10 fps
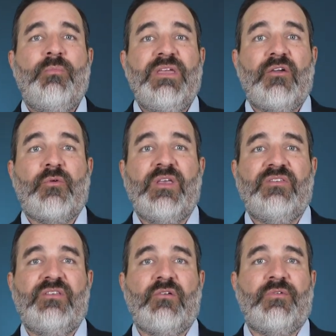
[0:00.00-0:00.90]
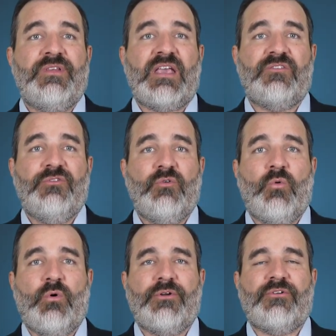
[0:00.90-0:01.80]
be increasing over the next few
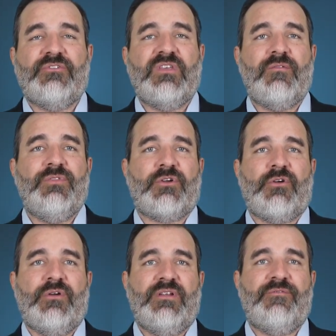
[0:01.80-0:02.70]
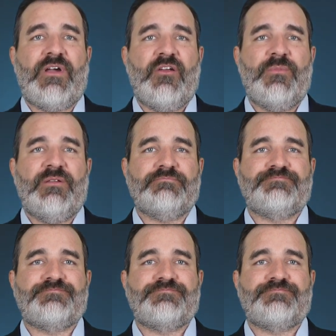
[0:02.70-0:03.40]
quarters given the current environment.